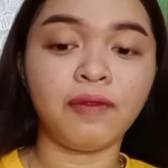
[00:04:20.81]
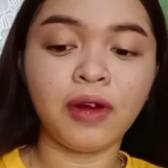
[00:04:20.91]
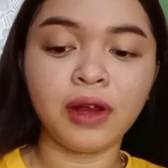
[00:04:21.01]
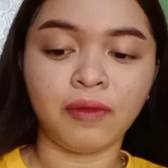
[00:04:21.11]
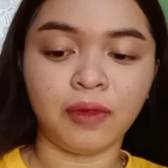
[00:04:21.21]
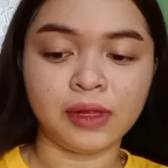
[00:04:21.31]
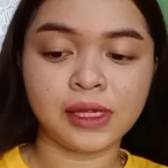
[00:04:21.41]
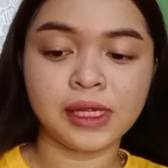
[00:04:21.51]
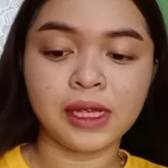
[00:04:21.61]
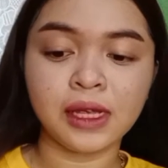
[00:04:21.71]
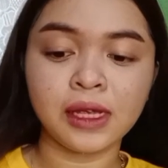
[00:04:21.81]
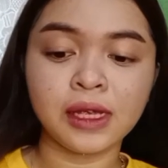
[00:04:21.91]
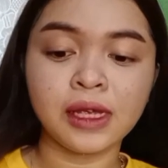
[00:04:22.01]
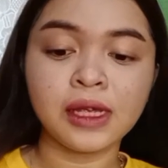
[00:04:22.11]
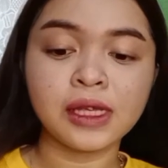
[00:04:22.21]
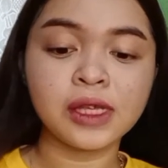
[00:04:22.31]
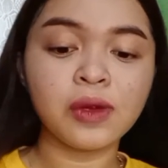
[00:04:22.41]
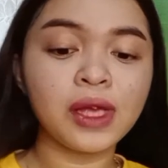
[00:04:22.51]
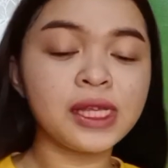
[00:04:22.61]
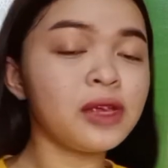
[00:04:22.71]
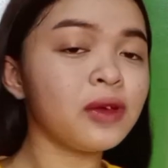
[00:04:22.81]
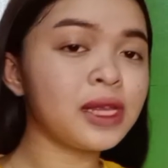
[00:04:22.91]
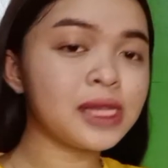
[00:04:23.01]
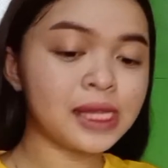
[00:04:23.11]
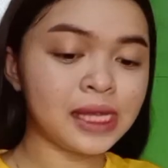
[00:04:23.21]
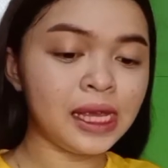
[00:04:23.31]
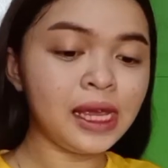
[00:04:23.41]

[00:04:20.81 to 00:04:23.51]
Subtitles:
variables. So as you can see,